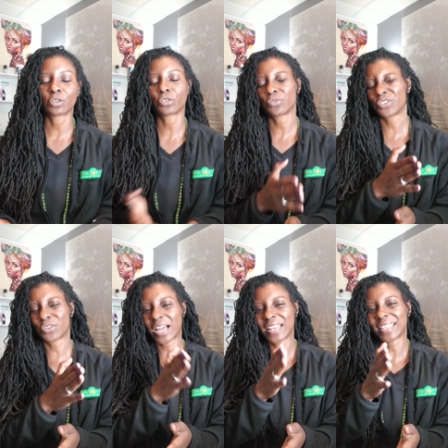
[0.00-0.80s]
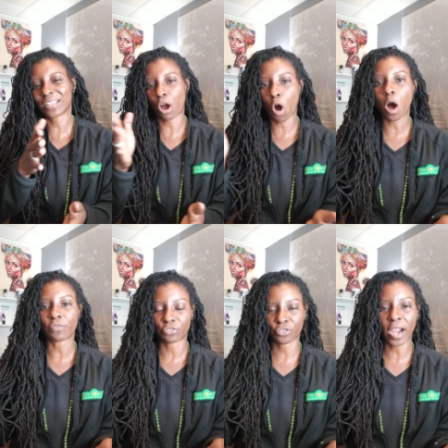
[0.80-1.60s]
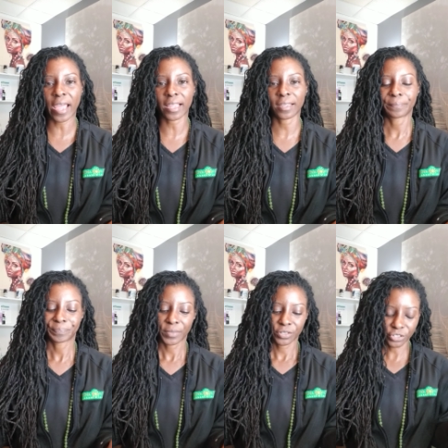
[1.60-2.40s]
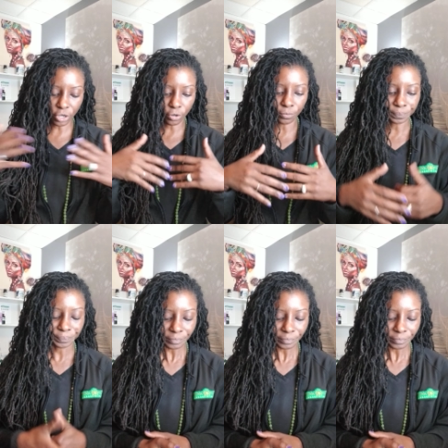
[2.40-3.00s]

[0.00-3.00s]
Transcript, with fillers: So you, you kind of get off track so